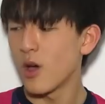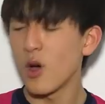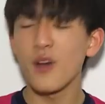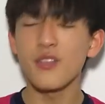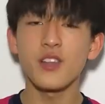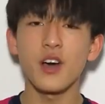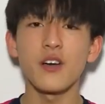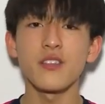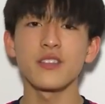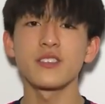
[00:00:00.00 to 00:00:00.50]
On
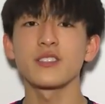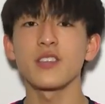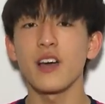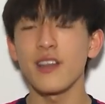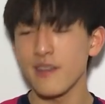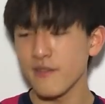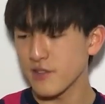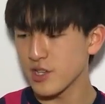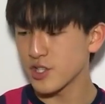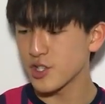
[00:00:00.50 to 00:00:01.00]
the other
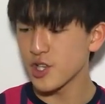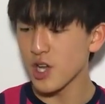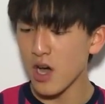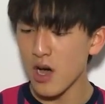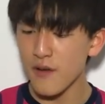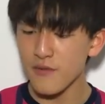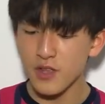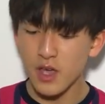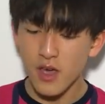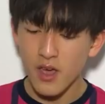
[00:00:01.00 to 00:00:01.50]
side of the
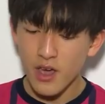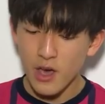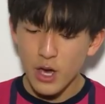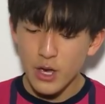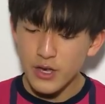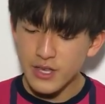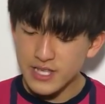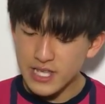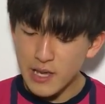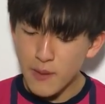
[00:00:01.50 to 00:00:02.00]
shaft,
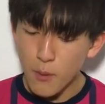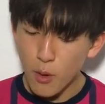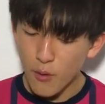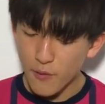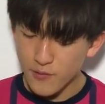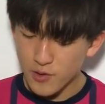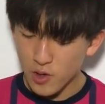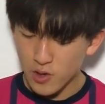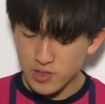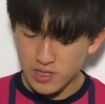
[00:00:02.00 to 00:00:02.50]
you see more
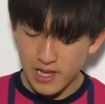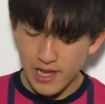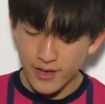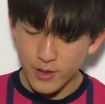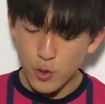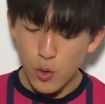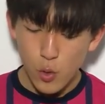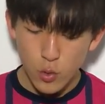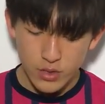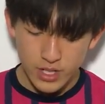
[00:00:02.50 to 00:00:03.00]
of those
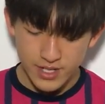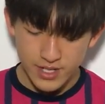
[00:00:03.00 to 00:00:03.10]
like cool